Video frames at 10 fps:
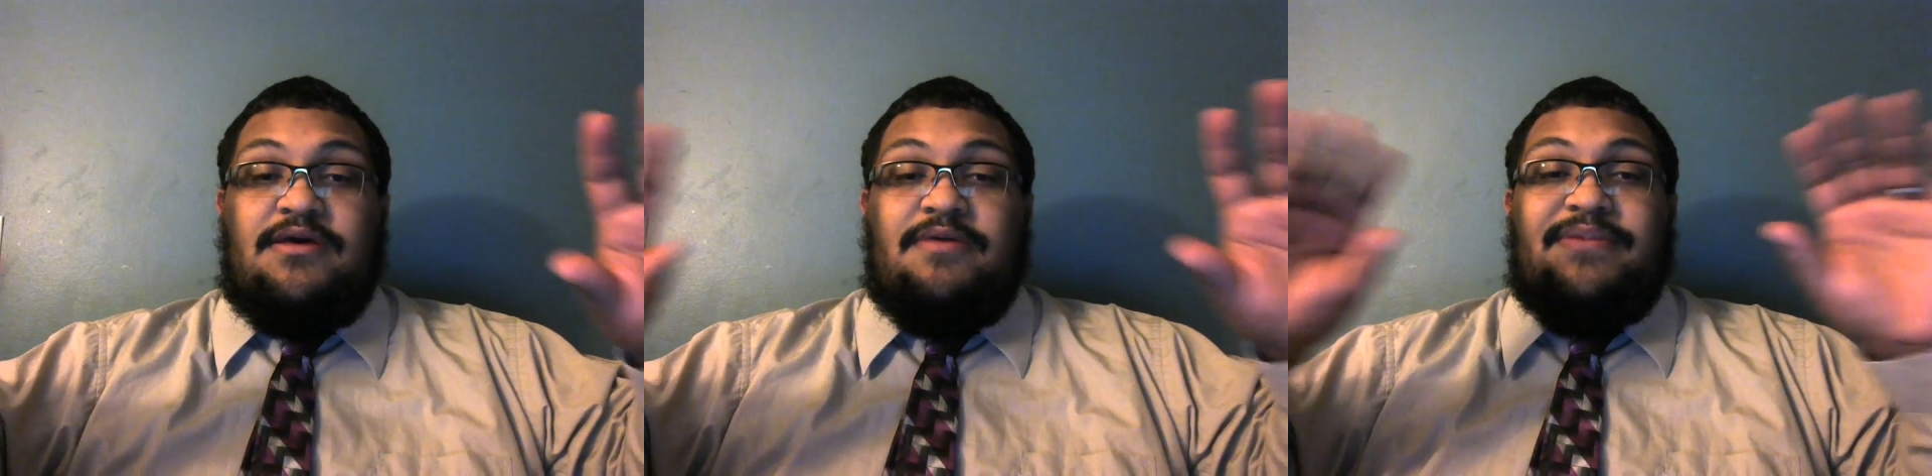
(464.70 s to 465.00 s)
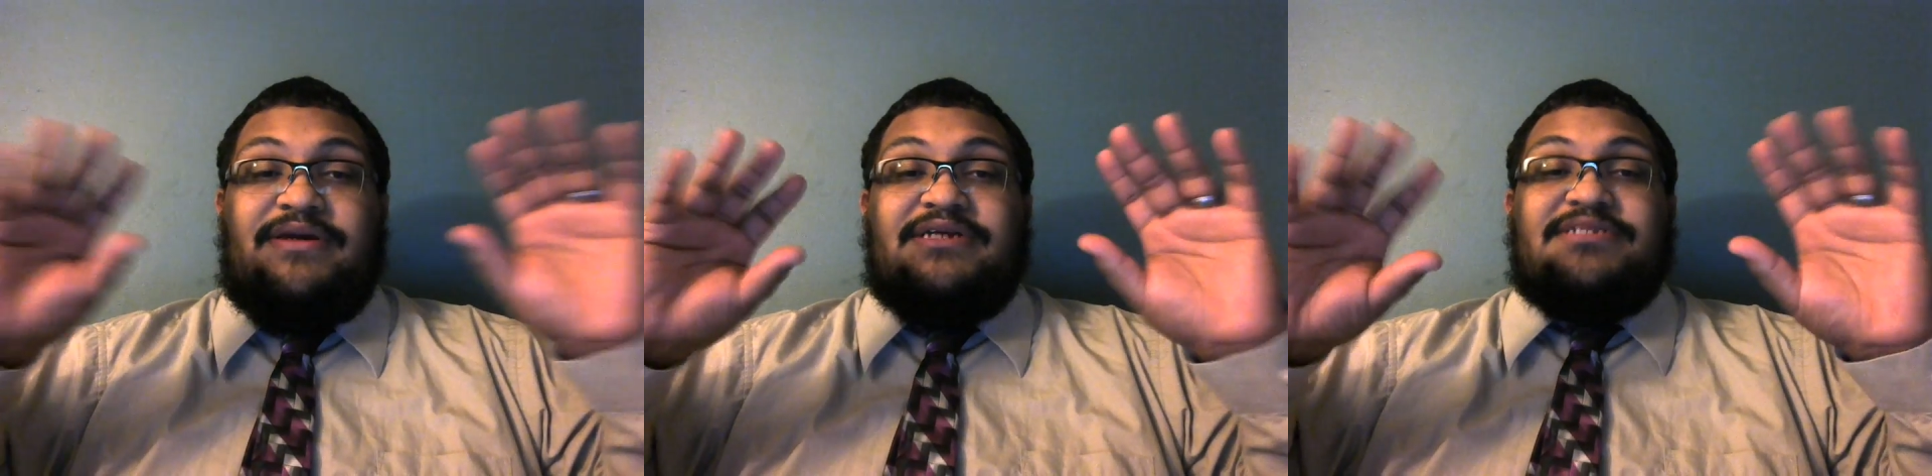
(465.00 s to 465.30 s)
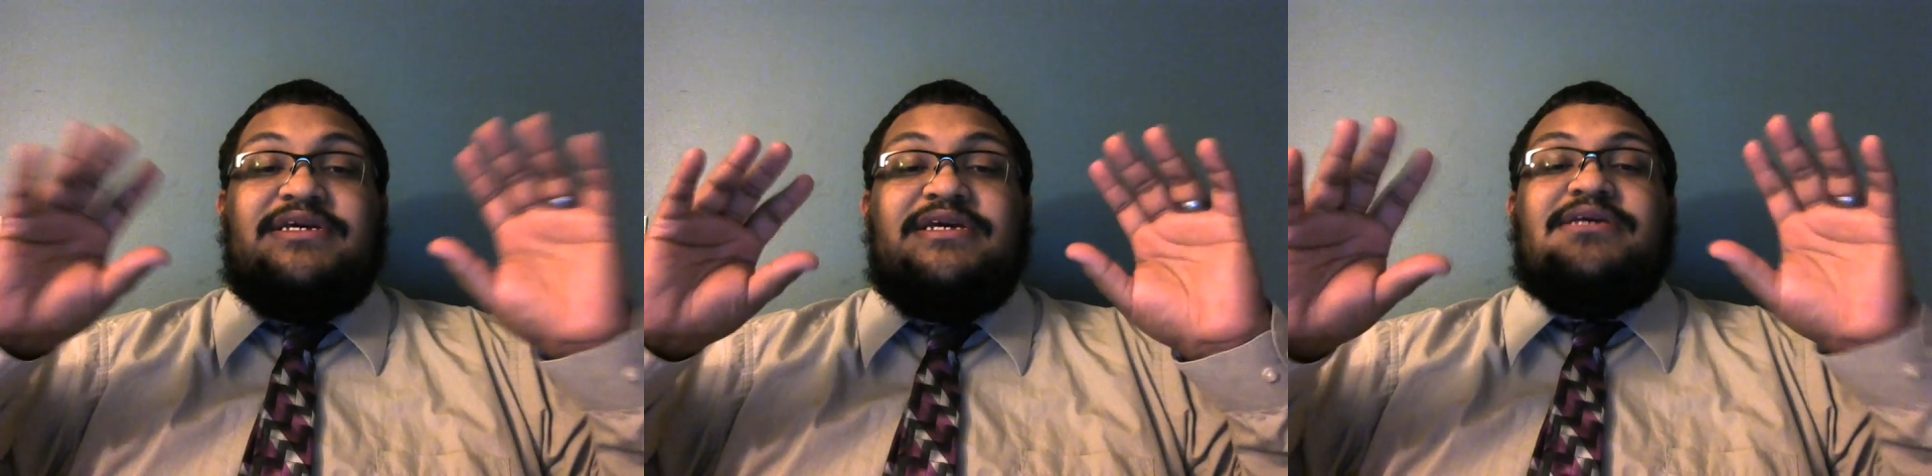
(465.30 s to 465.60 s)

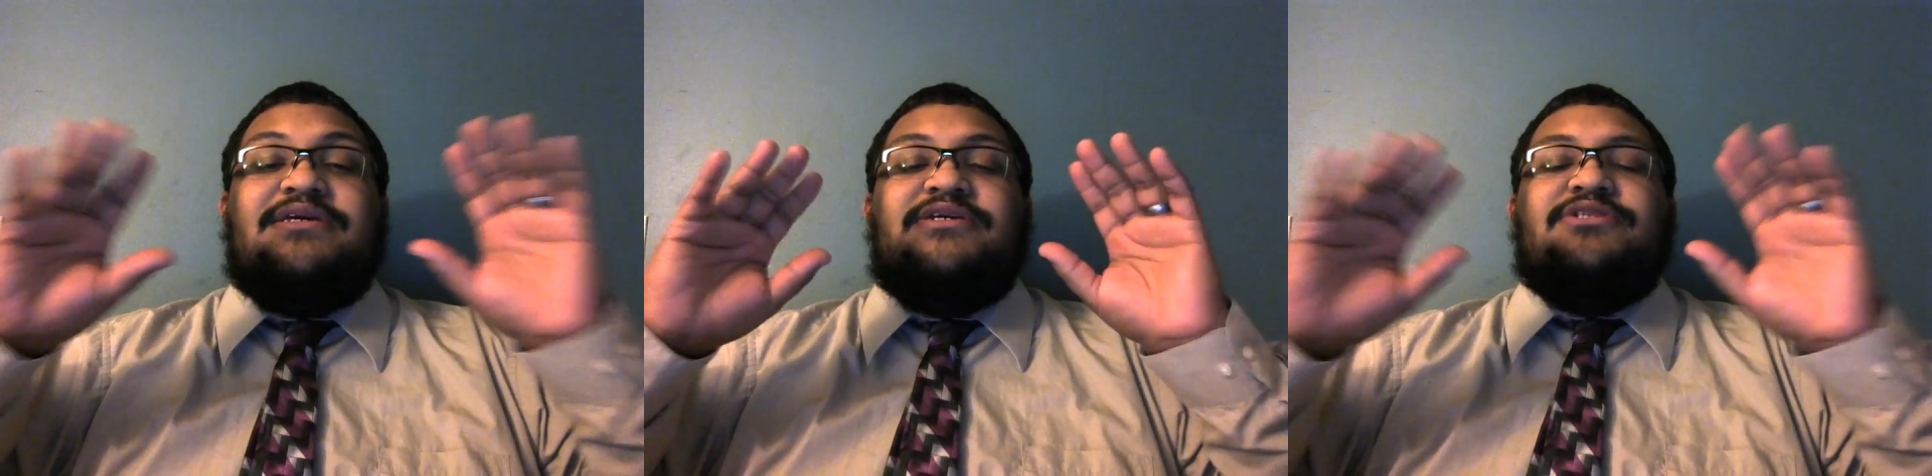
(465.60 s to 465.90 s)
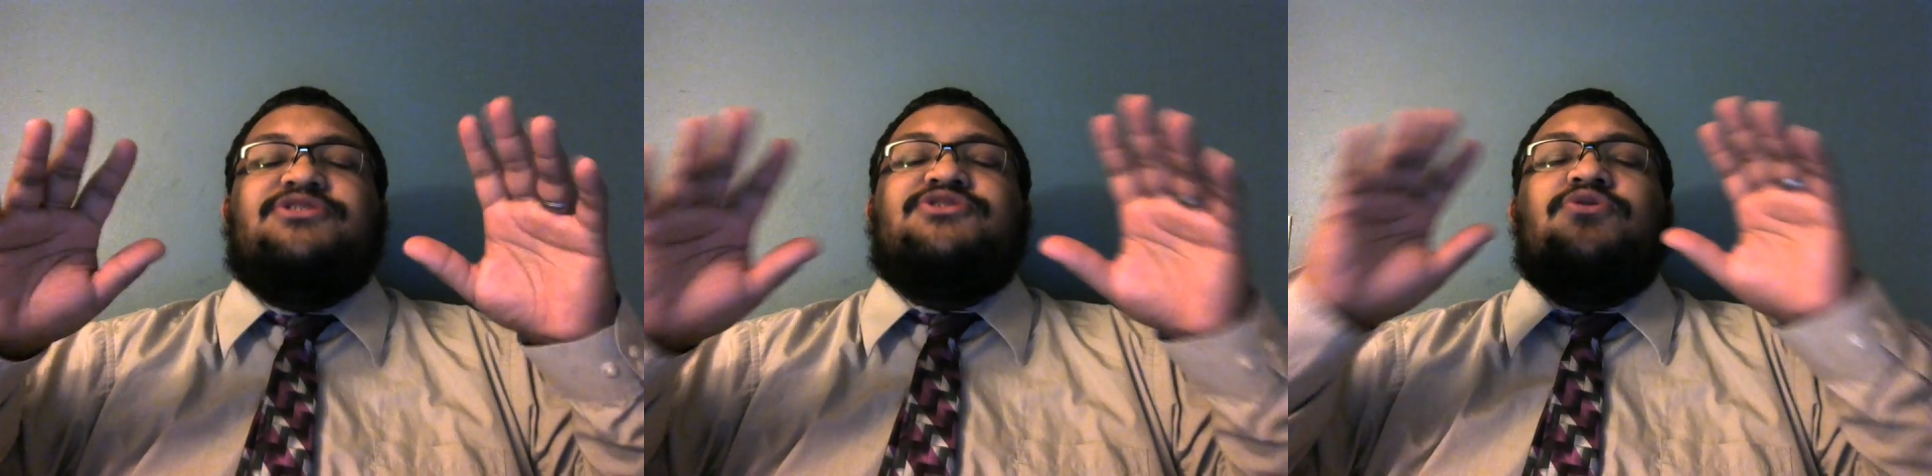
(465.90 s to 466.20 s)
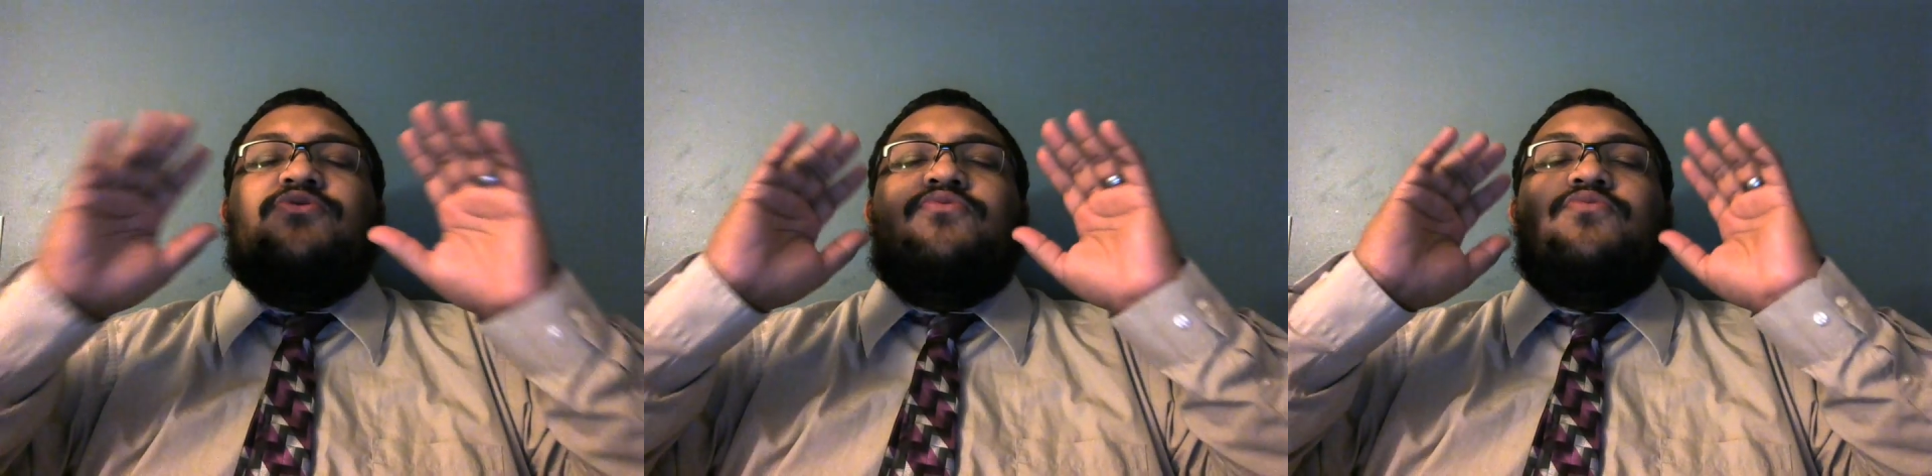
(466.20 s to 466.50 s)
because he is
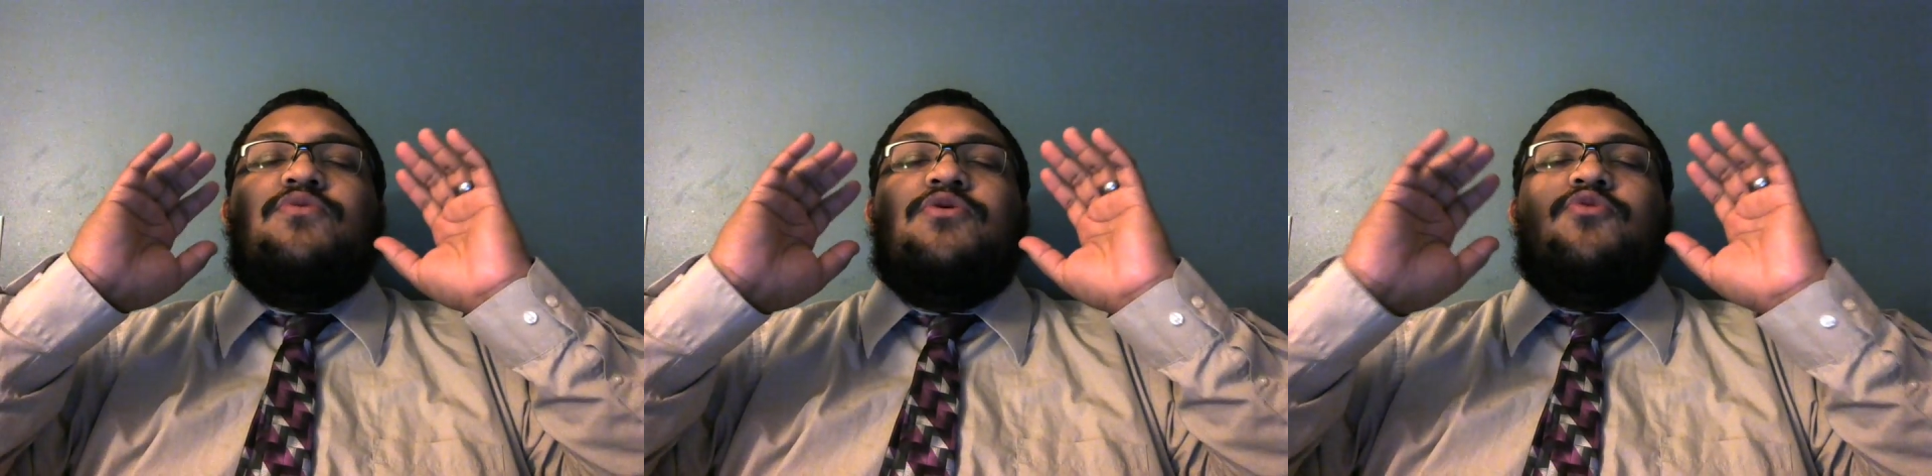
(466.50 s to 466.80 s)
so